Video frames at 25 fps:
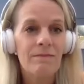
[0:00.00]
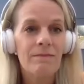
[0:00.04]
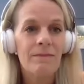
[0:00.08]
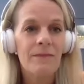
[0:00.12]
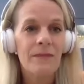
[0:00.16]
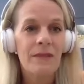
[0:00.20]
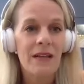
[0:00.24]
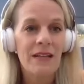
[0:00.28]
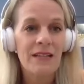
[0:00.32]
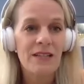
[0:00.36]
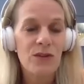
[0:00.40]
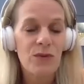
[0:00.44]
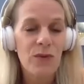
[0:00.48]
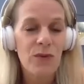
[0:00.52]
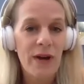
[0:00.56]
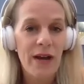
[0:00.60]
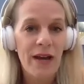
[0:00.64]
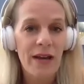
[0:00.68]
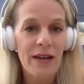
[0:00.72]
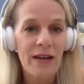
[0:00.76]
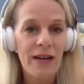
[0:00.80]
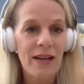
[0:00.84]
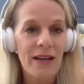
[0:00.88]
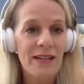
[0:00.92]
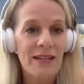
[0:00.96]
That's
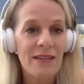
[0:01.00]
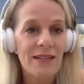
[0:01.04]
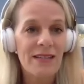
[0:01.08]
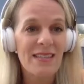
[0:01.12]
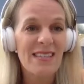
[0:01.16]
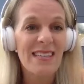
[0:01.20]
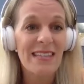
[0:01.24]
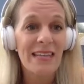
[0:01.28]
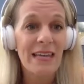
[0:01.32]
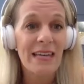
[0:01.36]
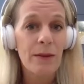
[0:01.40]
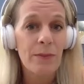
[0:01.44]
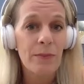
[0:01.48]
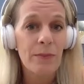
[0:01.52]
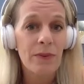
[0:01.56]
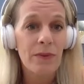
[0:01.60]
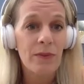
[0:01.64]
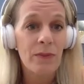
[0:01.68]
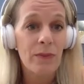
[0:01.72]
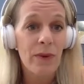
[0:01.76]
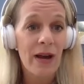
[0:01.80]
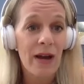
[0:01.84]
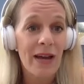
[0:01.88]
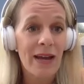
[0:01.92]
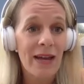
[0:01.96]
right. And sleep,
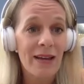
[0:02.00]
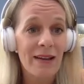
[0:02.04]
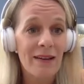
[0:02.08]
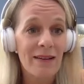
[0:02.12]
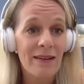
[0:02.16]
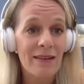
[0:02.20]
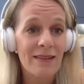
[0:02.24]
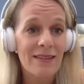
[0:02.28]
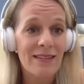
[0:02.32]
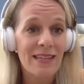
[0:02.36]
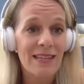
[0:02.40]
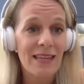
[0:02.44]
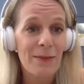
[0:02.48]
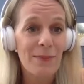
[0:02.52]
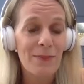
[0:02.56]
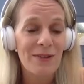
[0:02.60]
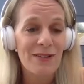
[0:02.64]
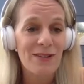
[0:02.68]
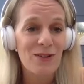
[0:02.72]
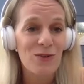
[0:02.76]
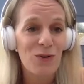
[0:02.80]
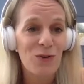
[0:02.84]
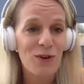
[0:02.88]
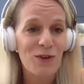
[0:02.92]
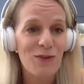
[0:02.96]
right? Sleep
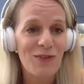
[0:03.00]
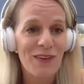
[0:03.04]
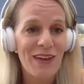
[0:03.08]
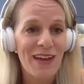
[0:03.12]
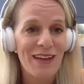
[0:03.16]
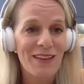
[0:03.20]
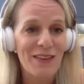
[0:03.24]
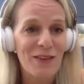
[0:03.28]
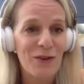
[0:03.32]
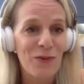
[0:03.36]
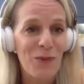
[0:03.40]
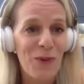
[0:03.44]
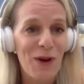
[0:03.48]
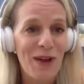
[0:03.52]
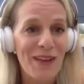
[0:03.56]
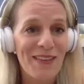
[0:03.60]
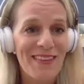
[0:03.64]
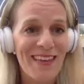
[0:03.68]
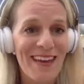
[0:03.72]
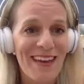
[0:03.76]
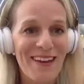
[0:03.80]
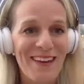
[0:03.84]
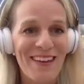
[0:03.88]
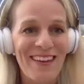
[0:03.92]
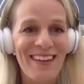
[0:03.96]
is sort of like the one
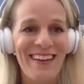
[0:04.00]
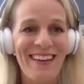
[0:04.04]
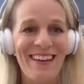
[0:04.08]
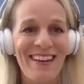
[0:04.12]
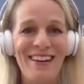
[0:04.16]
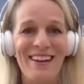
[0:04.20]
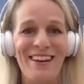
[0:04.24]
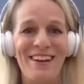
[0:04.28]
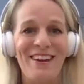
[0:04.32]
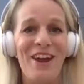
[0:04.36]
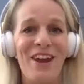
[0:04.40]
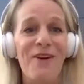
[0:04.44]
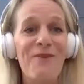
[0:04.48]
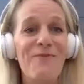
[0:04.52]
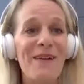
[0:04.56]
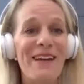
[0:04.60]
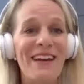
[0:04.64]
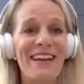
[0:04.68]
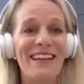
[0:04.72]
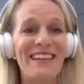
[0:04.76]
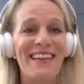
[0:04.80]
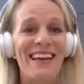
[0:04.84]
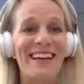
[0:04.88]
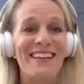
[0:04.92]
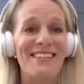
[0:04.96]
that
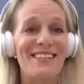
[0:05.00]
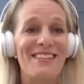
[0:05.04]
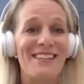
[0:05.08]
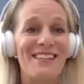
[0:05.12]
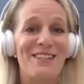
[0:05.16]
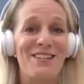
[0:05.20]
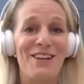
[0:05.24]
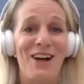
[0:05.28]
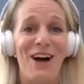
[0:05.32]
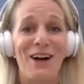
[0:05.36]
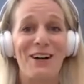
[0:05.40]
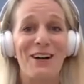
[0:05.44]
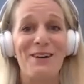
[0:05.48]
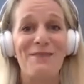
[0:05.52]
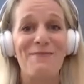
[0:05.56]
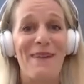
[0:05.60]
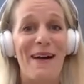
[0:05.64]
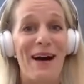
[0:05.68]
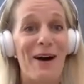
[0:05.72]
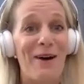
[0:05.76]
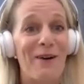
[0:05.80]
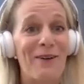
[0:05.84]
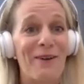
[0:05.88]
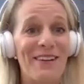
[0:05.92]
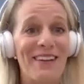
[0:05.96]
nobody likes to talk
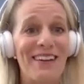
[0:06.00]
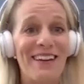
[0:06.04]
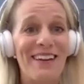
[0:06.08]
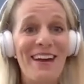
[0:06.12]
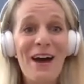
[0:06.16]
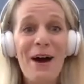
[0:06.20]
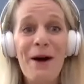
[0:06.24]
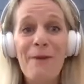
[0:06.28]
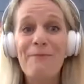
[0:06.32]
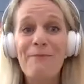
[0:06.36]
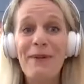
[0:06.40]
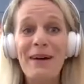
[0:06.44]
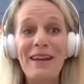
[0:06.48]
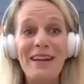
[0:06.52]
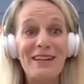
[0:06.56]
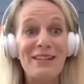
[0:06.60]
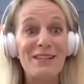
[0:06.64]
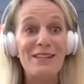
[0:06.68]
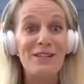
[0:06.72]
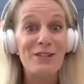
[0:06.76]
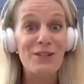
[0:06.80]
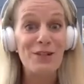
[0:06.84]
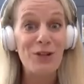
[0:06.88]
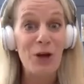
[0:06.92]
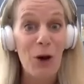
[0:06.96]
about, but
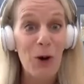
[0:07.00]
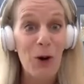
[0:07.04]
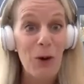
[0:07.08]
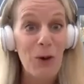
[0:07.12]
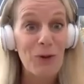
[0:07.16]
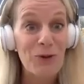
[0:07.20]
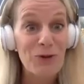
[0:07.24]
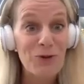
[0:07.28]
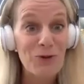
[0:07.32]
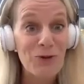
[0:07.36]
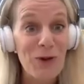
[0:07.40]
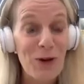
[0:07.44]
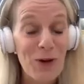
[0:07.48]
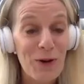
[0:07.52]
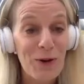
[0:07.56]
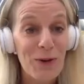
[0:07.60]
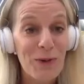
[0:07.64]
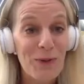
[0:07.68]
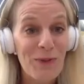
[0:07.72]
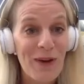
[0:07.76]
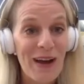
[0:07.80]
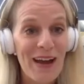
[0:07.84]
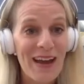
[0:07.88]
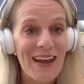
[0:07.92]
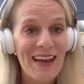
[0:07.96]
it's so true,
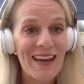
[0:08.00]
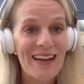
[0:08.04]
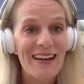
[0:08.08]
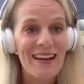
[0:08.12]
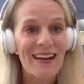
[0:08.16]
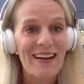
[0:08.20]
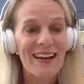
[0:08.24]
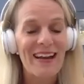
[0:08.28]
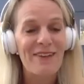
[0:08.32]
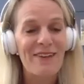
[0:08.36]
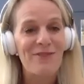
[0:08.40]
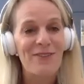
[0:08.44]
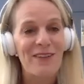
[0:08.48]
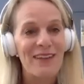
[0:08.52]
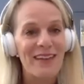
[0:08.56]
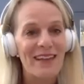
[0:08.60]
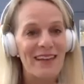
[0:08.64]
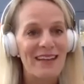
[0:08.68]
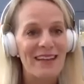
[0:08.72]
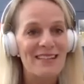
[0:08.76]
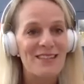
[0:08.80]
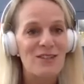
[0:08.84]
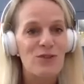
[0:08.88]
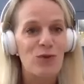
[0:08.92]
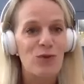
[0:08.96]
right? And I feel like
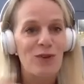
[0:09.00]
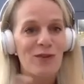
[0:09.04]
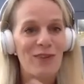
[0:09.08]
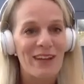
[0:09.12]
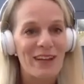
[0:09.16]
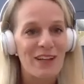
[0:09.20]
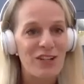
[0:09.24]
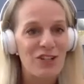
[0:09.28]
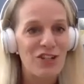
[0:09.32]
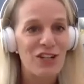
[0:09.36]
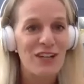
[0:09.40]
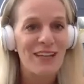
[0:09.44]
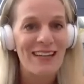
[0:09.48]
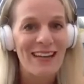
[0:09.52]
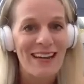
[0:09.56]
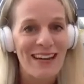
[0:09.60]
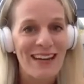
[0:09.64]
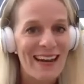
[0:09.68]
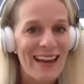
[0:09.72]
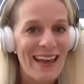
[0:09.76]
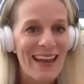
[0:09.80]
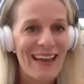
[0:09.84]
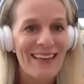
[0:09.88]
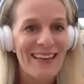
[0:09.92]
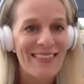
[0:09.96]
it's sort of like a chicken and
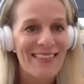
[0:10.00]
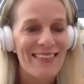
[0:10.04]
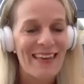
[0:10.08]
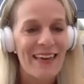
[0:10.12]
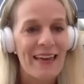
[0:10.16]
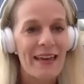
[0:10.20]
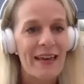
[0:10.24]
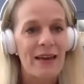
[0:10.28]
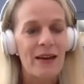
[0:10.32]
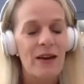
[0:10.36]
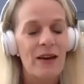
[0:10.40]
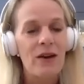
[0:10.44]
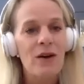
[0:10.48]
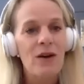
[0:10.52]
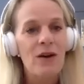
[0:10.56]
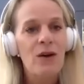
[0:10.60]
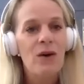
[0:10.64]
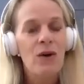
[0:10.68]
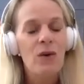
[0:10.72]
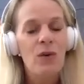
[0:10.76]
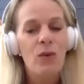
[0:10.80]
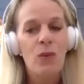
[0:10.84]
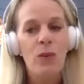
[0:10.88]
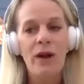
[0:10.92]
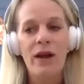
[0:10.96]
an egg thing
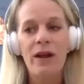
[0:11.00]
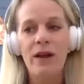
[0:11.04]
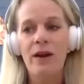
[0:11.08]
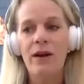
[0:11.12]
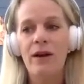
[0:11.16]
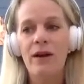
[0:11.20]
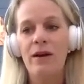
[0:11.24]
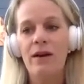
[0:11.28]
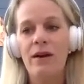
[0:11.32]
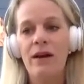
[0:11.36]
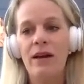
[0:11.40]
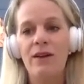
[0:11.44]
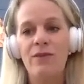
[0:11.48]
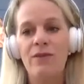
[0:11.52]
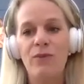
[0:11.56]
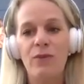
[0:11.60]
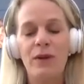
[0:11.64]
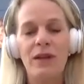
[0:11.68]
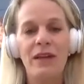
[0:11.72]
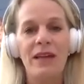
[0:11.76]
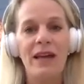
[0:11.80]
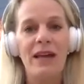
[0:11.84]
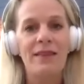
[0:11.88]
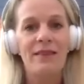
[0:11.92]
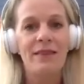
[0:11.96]
where if we
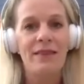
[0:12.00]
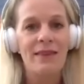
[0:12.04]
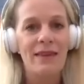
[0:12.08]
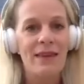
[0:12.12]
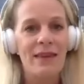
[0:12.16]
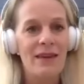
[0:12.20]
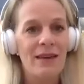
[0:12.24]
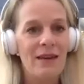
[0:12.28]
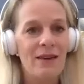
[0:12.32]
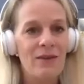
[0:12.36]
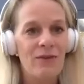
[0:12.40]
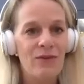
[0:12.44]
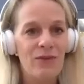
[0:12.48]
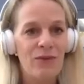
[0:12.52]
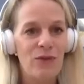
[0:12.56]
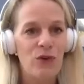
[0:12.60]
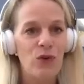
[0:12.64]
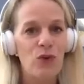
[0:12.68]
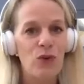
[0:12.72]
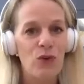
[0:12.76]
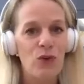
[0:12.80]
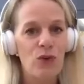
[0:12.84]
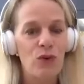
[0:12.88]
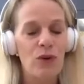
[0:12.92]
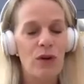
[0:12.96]
get the
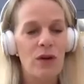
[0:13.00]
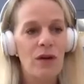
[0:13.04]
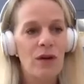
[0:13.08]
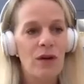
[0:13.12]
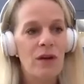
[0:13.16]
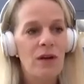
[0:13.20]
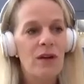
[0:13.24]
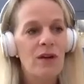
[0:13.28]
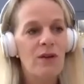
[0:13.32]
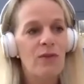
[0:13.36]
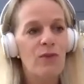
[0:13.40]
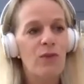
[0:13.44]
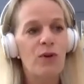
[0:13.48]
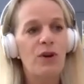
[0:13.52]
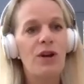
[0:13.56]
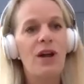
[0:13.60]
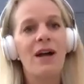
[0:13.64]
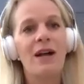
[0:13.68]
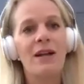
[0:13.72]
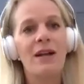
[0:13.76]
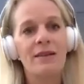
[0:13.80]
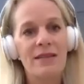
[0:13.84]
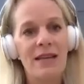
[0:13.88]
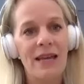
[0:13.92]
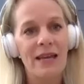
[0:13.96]
food, if we're
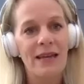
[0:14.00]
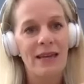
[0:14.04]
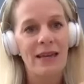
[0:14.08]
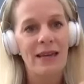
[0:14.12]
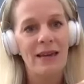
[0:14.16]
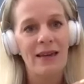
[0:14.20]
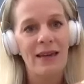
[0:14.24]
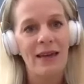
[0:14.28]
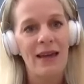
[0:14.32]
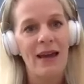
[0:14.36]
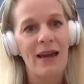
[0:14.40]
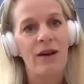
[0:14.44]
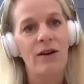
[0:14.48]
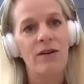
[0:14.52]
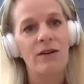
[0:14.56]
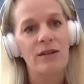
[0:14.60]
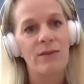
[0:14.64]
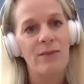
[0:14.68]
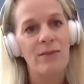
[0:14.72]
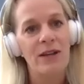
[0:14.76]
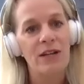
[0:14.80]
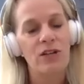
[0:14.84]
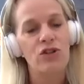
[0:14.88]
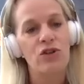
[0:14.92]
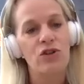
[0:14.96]
not taking care to
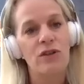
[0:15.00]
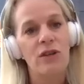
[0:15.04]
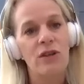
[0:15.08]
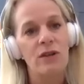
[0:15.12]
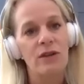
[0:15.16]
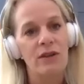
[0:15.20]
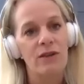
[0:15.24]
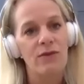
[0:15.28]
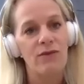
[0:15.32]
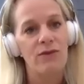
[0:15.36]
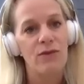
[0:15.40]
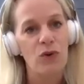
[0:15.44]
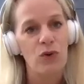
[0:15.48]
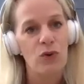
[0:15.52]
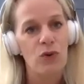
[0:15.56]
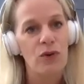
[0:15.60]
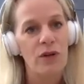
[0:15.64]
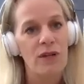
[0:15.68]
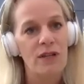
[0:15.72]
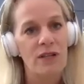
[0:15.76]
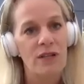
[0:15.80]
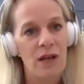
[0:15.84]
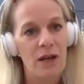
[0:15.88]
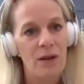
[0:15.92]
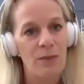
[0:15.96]
make sure that the food
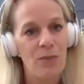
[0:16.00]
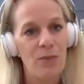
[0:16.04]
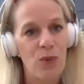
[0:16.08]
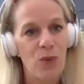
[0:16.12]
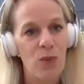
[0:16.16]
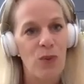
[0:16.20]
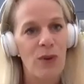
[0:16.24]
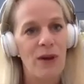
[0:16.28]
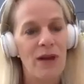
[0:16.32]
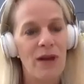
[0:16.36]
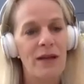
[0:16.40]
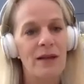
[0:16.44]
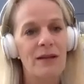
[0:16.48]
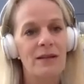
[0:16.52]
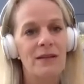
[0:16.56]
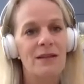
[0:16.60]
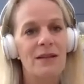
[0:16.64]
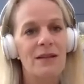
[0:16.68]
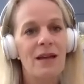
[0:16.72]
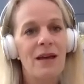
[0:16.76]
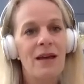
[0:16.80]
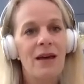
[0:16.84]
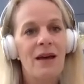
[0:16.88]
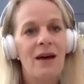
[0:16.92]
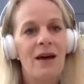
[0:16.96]
is on point,
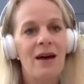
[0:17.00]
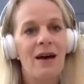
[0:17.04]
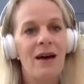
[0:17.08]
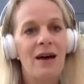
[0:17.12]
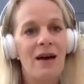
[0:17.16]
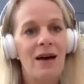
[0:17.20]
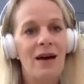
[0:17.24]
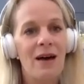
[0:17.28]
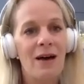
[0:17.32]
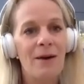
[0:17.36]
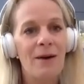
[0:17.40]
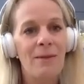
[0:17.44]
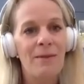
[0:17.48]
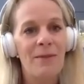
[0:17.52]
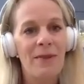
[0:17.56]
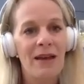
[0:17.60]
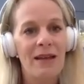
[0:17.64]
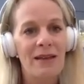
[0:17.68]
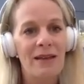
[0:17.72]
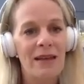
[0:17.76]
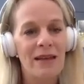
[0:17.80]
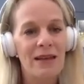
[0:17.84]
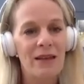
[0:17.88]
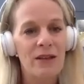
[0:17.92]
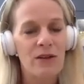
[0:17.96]
and
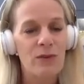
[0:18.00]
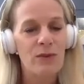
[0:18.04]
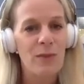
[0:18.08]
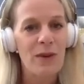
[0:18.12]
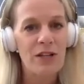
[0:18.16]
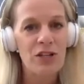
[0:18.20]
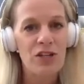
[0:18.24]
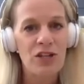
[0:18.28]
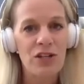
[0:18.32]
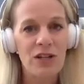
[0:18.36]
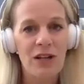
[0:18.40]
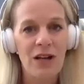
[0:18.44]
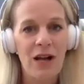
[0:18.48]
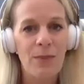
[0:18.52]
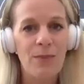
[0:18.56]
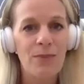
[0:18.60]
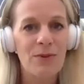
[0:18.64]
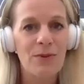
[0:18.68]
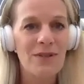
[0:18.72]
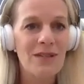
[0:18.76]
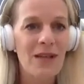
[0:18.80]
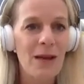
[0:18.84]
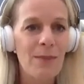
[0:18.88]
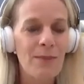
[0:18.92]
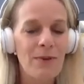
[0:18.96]
like you mentioned, a couple
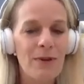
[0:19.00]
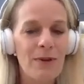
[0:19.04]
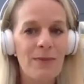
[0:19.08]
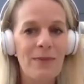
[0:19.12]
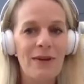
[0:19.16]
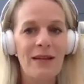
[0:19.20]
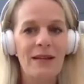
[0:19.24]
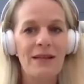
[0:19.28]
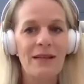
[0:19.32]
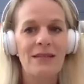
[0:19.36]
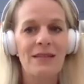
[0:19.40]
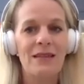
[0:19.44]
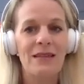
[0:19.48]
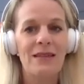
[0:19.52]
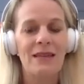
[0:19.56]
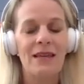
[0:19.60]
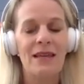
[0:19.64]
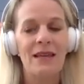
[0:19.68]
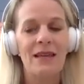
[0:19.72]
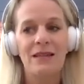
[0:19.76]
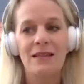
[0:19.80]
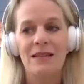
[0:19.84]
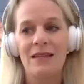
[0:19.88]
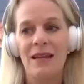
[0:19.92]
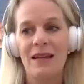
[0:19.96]
supplements and
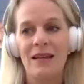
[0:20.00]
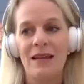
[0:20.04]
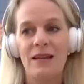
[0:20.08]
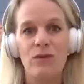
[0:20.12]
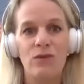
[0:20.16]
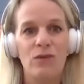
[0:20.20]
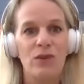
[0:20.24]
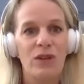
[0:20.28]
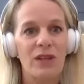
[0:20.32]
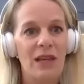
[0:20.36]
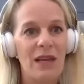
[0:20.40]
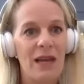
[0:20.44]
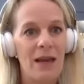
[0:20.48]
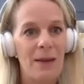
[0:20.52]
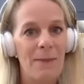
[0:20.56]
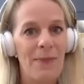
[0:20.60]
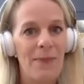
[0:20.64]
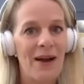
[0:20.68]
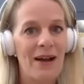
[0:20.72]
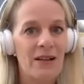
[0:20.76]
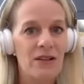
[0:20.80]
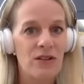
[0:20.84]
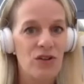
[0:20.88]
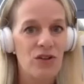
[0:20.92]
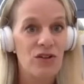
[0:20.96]
things, then it really
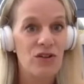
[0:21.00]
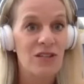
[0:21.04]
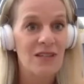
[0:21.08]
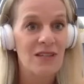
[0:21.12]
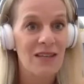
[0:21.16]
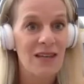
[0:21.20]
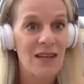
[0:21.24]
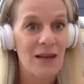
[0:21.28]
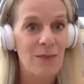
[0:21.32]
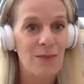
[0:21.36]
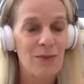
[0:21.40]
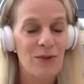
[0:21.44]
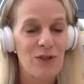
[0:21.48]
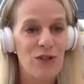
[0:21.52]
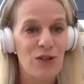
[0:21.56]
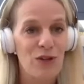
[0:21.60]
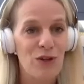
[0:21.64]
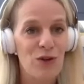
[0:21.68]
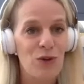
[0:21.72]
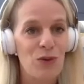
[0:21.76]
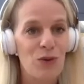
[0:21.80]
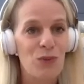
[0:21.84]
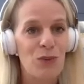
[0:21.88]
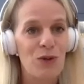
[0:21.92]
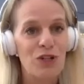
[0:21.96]
impacts our sleep
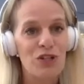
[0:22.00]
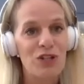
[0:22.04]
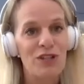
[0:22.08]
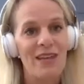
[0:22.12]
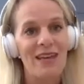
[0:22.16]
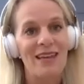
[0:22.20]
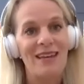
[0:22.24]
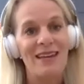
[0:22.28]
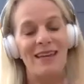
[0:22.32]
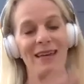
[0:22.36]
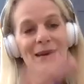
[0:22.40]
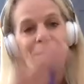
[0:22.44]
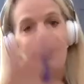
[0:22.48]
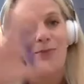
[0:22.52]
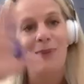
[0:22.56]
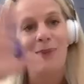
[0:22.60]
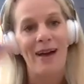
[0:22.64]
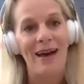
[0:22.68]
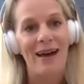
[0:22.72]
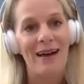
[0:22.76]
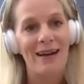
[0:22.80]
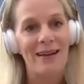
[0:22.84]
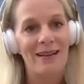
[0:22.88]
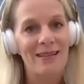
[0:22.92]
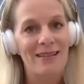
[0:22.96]
too, which then
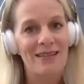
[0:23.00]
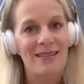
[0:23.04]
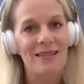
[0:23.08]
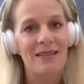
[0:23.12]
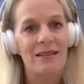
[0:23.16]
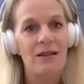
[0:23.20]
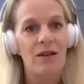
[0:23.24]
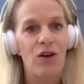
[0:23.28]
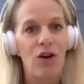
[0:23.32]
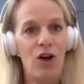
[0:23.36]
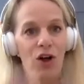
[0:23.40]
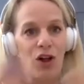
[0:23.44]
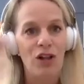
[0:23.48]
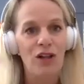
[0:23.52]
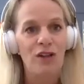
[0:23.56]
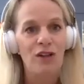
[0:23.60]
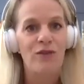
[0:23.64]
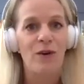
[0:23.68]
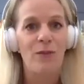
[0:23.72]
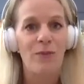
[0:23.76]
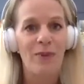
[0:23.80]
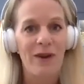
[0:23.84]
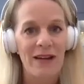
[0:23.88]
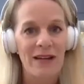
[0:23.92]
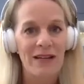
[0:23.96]
impacts all of
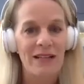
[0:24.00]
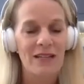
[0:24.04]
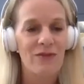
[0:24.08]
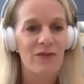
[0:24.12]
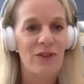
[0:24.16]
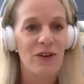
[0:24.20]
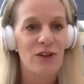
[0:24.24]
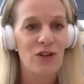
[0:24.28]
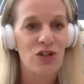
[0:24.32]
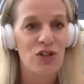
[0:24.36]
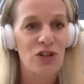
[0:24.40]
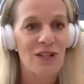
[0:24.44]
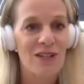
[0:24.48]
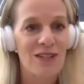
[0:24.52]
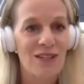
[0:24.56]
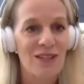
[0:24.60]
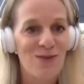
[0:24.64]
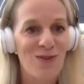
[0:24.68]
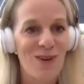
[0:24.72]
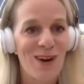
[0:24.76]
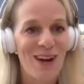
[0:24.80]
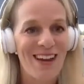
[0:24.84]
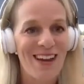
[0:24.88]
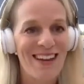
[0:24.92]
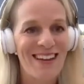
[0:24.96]
our body's functions,
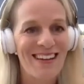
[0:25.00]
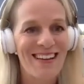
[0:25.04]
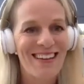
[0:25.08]
right?